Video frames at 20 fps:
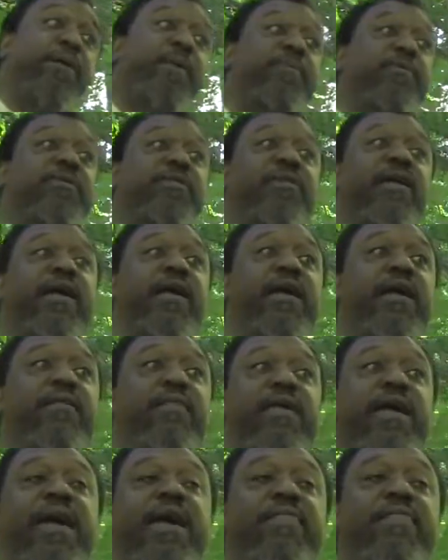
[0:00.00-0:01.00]
people say
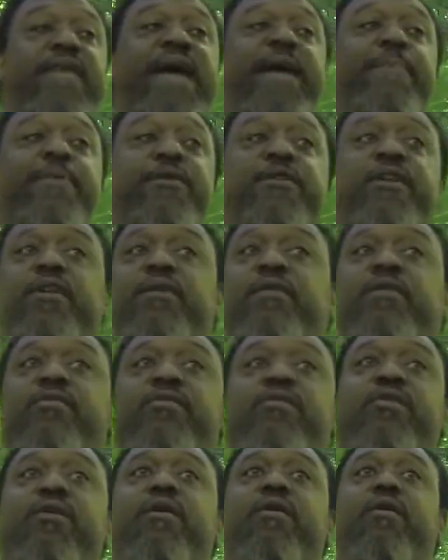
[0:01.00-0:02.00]
that that
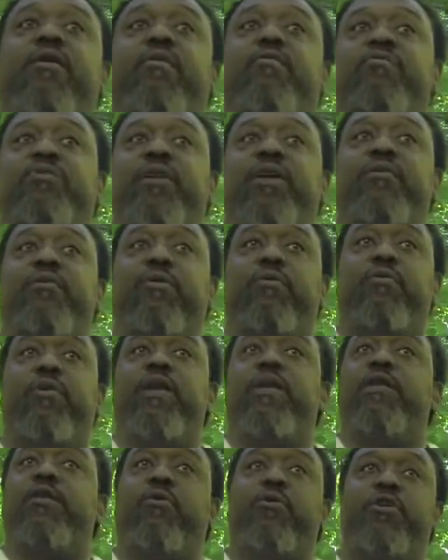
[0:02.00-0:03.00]
particular song was either
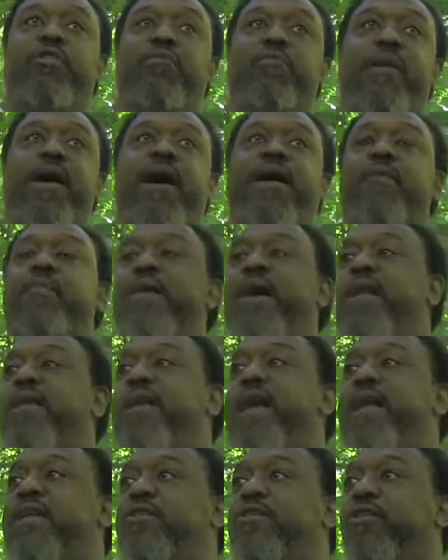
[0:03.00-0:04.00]
written or inspired by
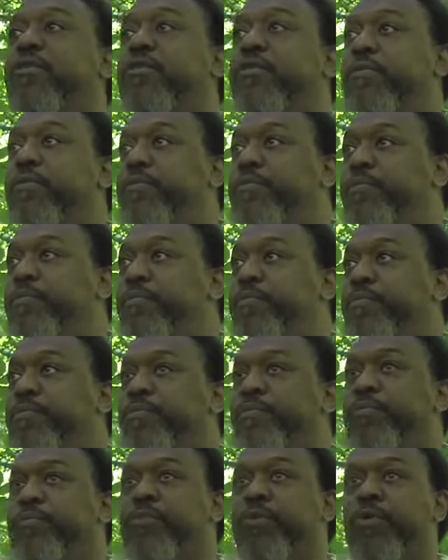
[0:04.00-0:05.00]
Nat Turner,
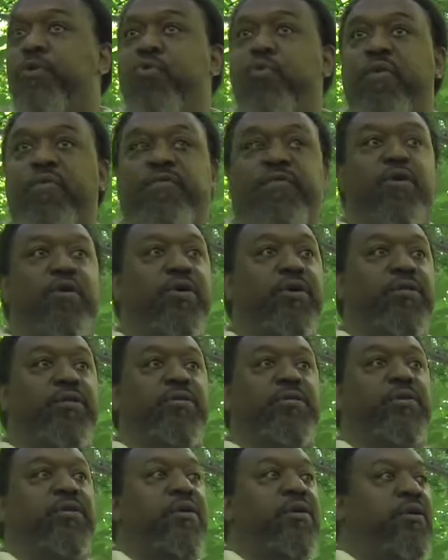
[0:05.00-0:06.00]
who, of
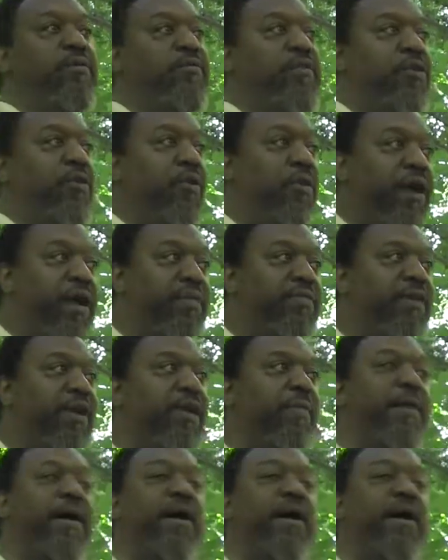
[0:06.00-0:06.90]
course, if you know anything